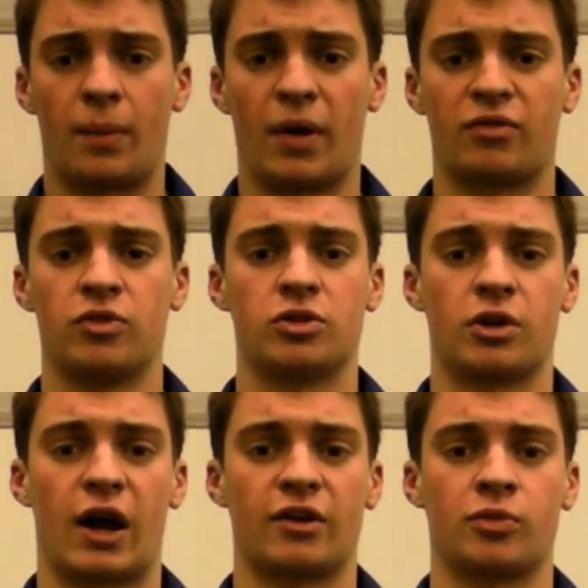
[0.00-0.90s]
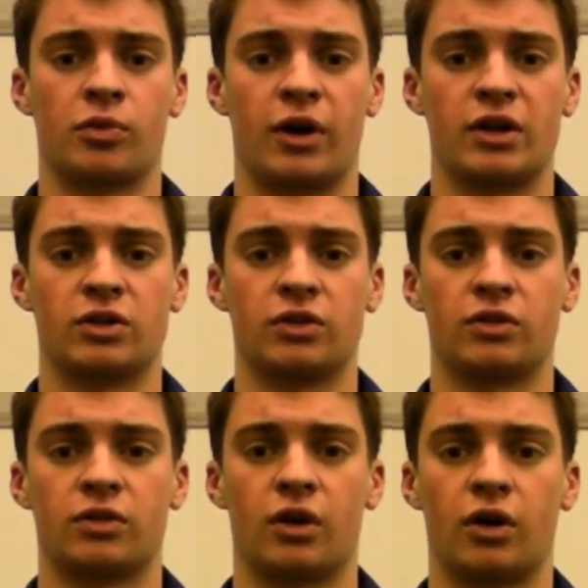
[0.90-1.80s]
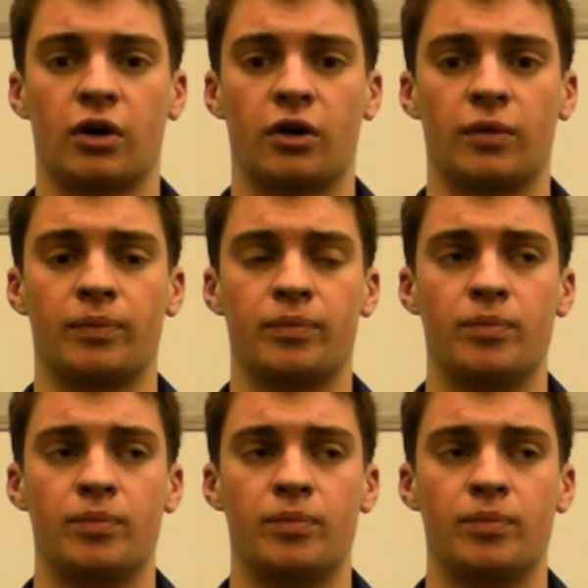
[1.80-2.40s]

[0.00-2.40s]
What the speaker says: my future aspirations are